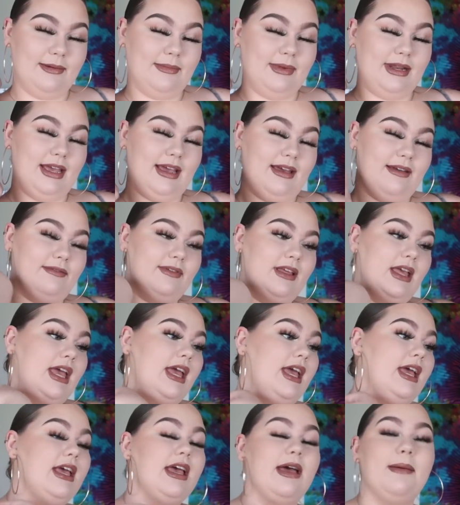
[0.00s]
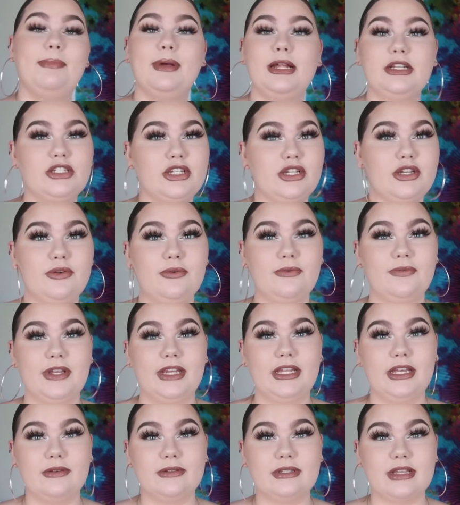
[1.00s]
I'm gonna have a bunch of new
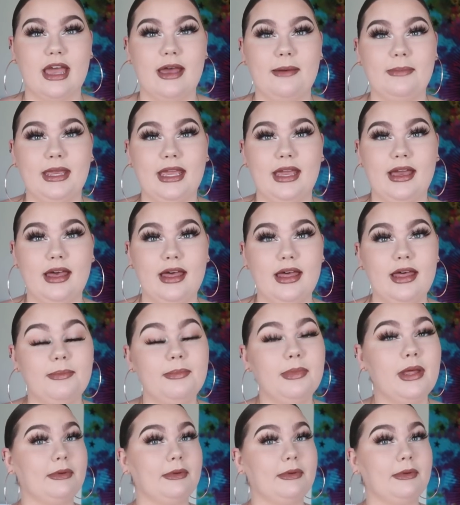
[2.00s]
videos coming up.